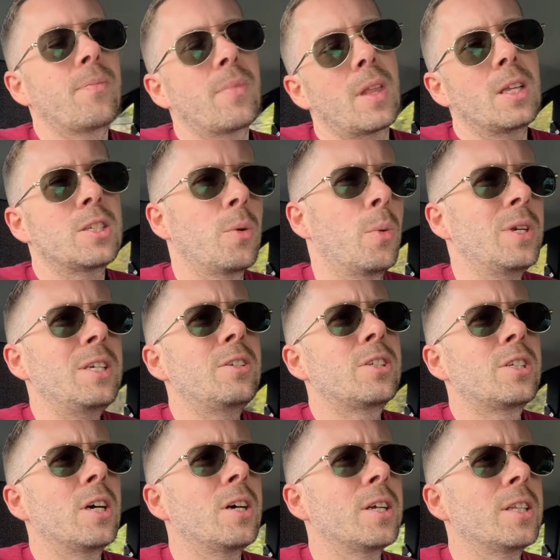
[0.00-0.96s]
So when you
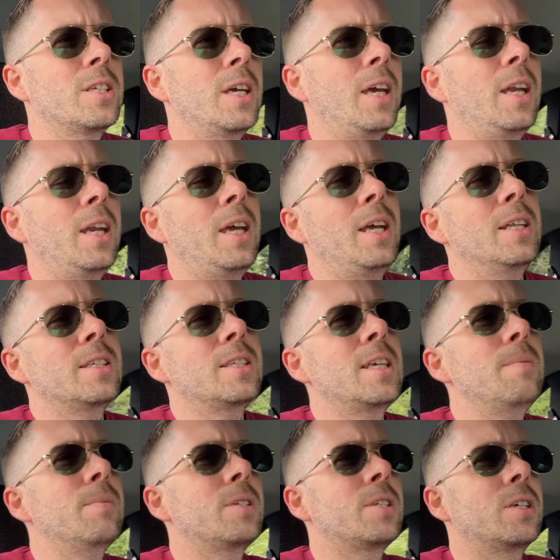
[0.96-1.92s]
start it, it
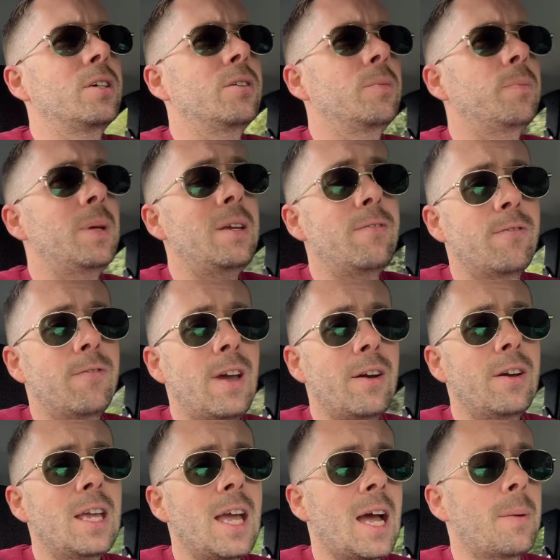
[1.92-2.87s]
seems to be
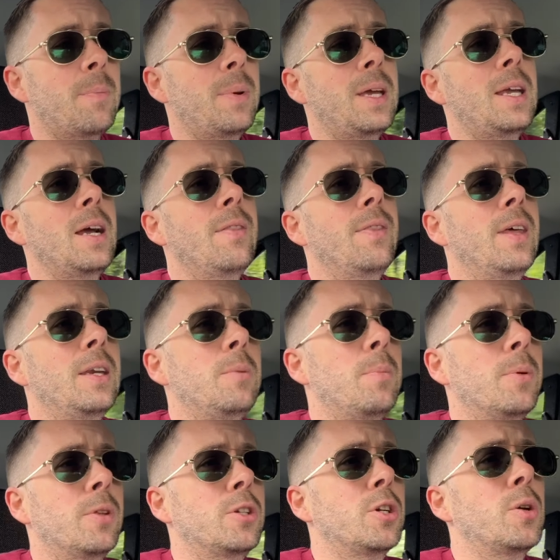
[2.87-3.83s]
very happy, and then you
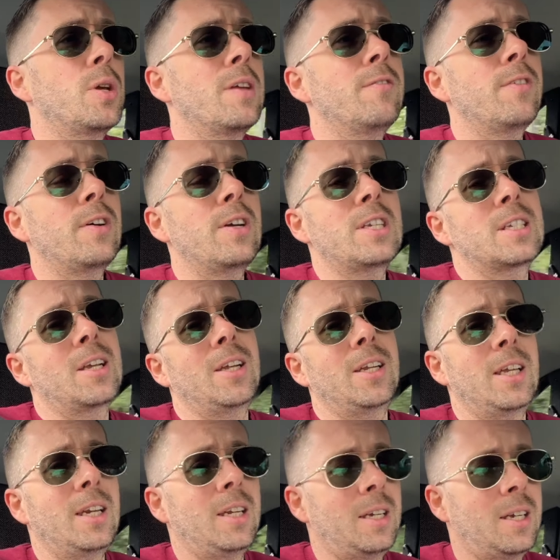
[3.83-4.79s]
put the choke in very
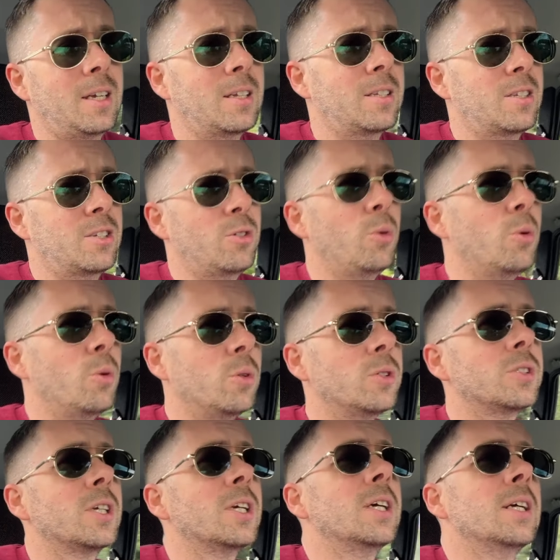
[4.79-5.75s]
slightly and it stalls.